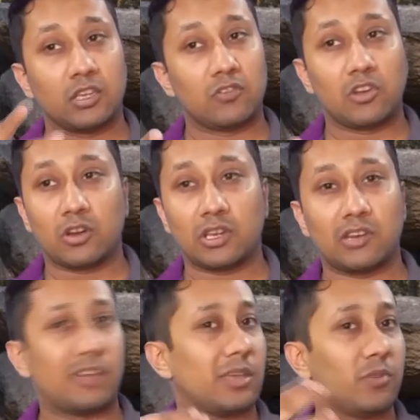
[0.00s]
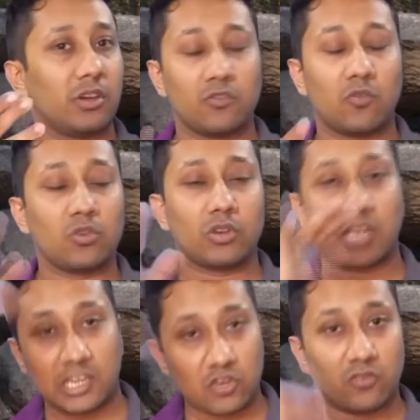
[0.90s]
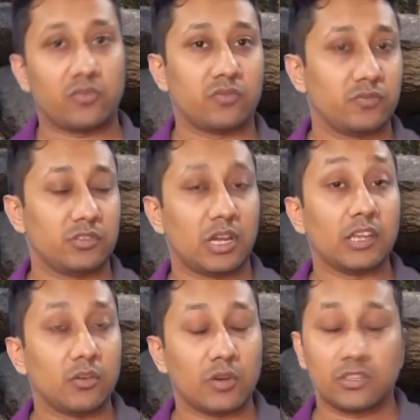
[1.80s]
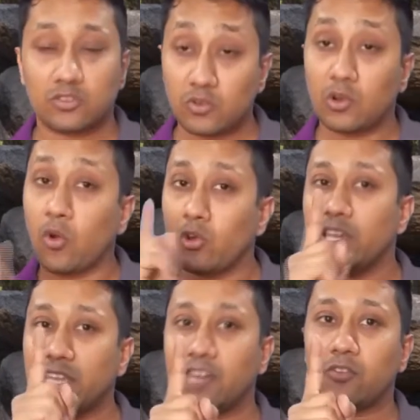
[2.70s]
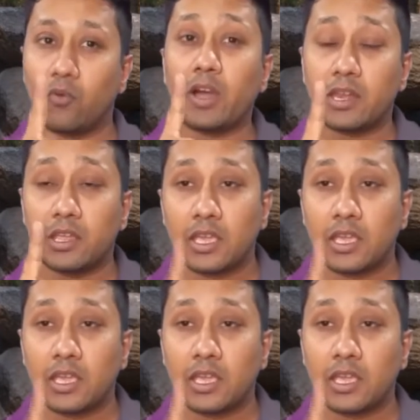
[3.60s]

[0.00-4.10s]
you will not get Viber, you won't get any of the other ones. You will only get one.